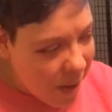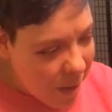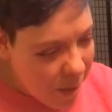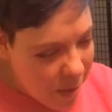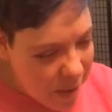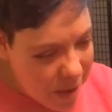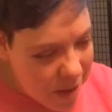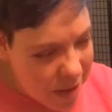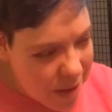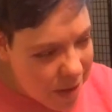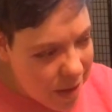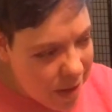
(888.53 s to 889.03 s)

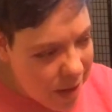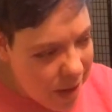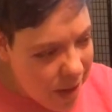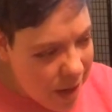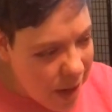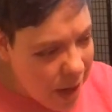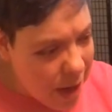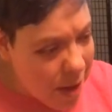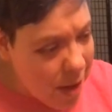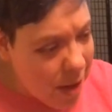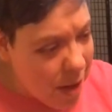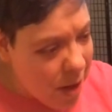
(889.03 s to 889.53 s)
which is the,
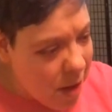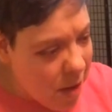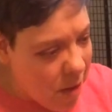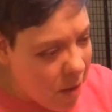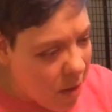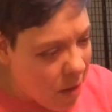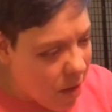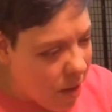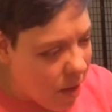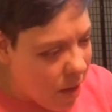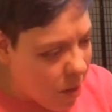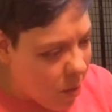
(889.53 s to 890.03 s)
you can
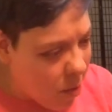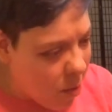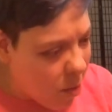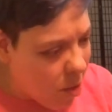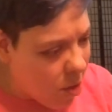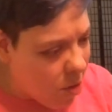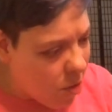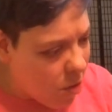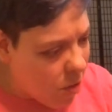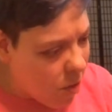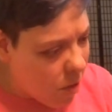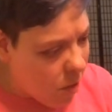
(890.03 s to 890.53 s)
use this
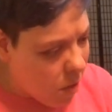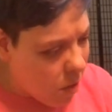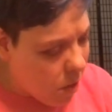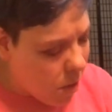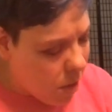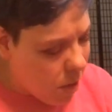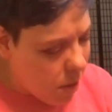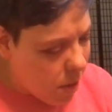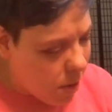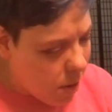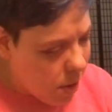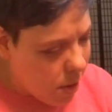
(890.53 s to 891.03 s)
brush.
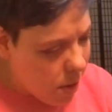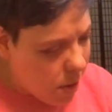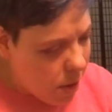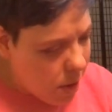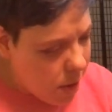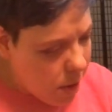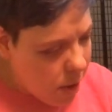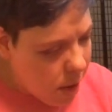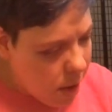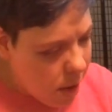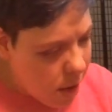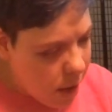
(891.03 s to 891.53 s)
Okay.
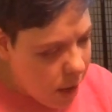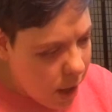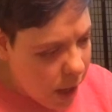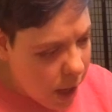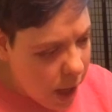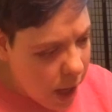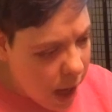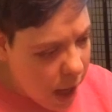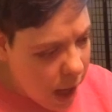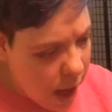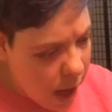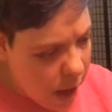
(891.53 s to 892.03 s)

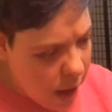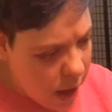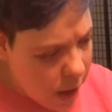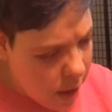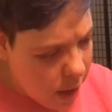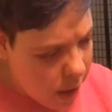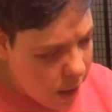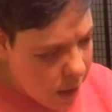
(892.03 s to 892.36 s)
Again.